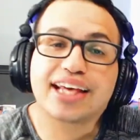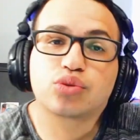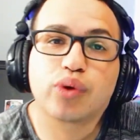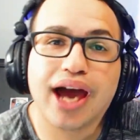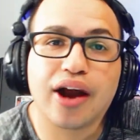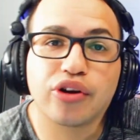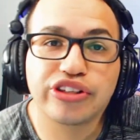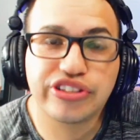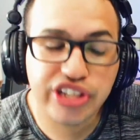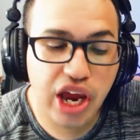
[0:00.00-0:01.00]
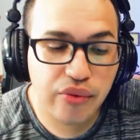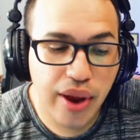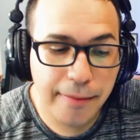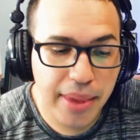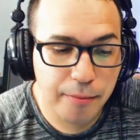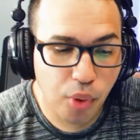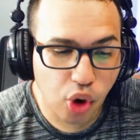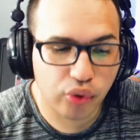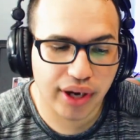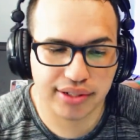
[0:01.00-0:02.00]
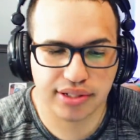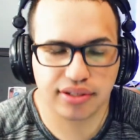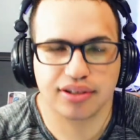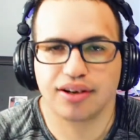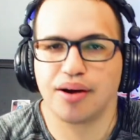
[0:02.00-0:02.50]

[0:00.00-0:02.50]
Next, we got Jeremy Borash